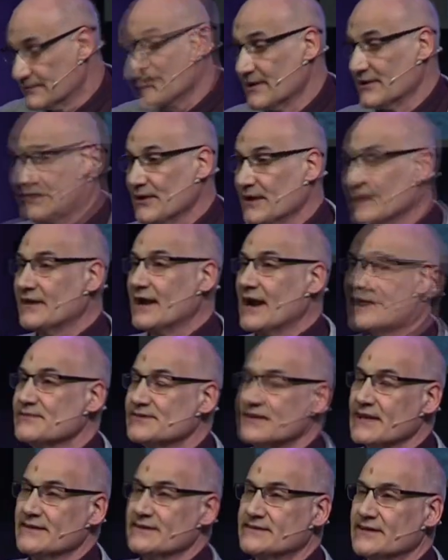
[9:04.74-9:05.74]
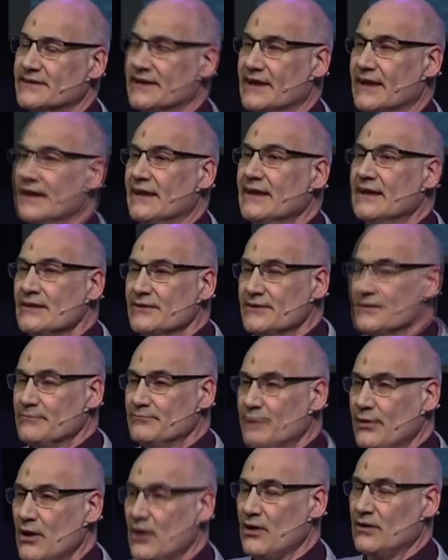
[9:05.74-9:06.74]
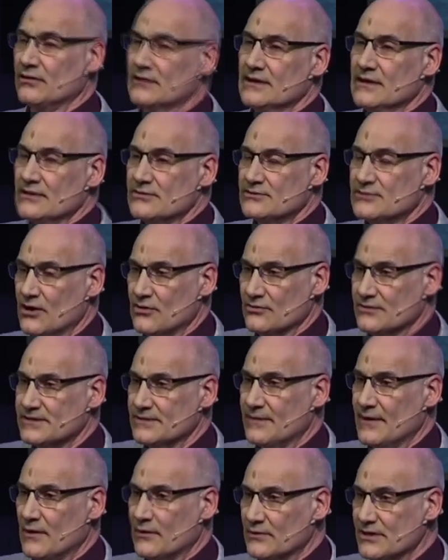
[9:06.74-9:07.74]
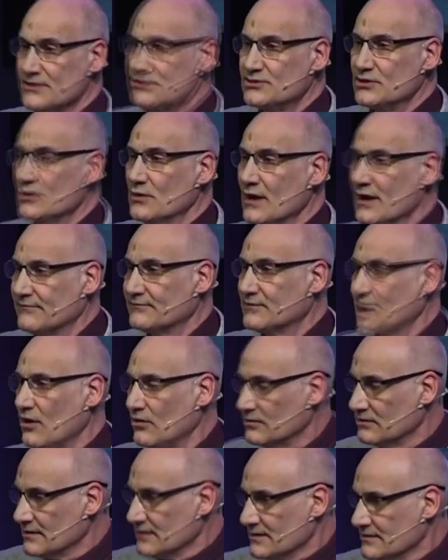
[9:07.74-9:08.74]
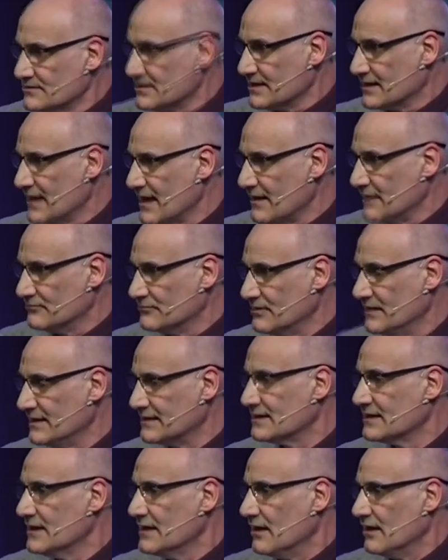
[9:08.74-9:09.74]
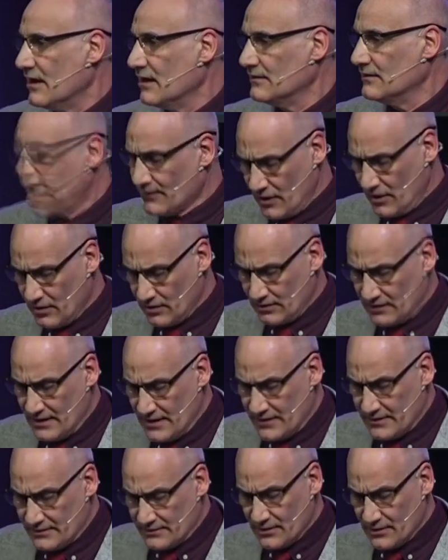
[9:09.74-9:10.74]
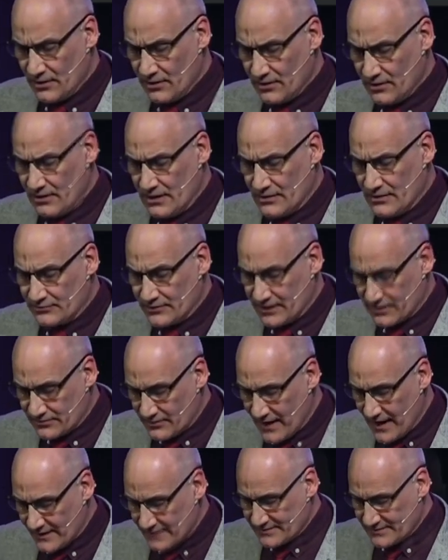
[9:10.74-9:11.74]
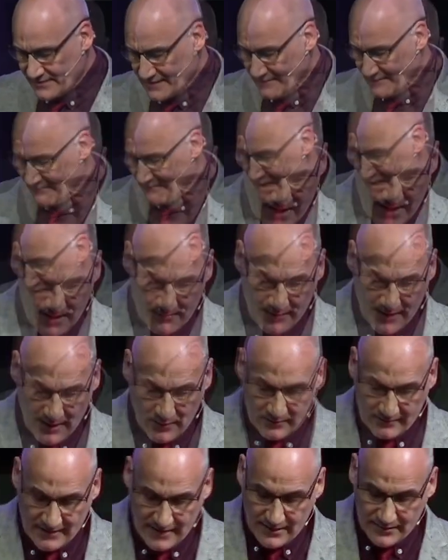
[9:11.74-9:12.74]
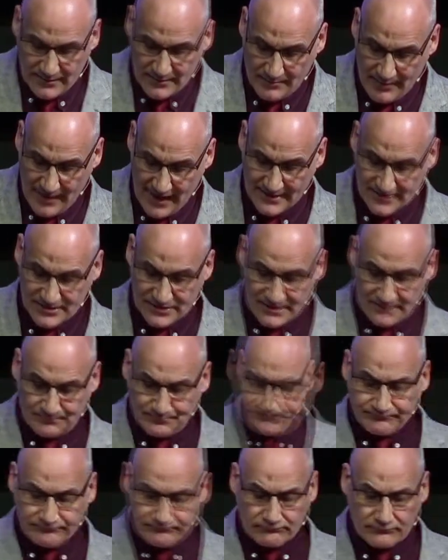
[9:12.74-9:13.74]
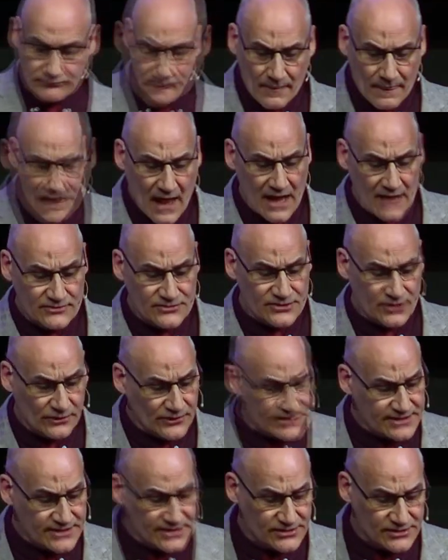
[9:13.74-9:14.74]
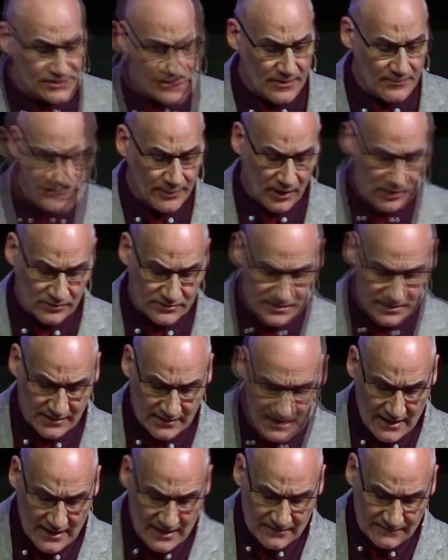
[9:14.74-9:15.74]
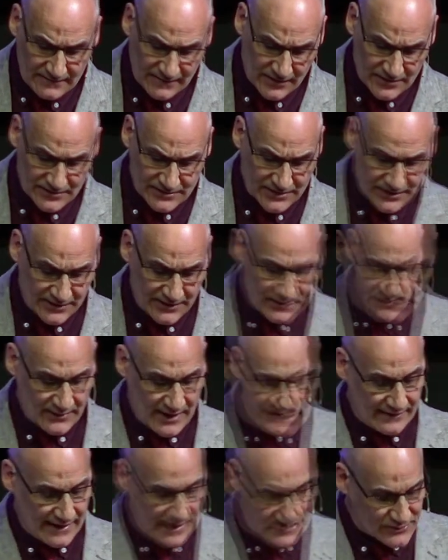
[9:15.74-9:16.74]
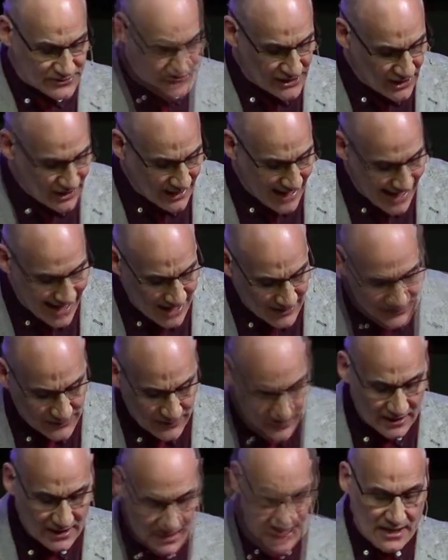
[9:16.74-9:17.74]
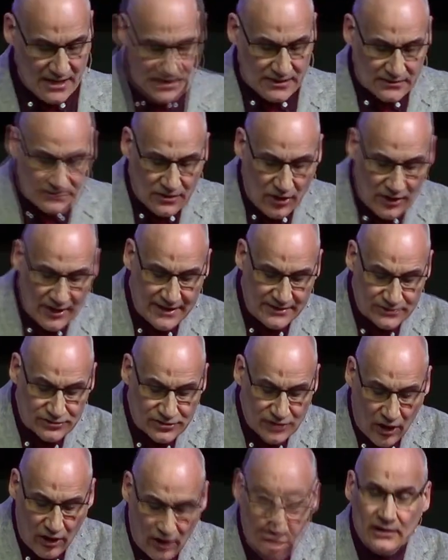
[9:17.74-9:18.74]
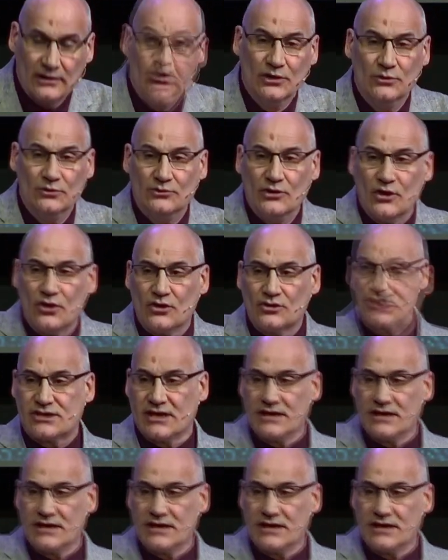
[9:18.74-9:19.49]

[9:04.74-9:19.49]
thing that I'm saying today that Paul talks about is you have got to get rid of all your regrets about the past. And so this is so important for us to do that. Now, Sir Arthur Conan Doyle, who wrote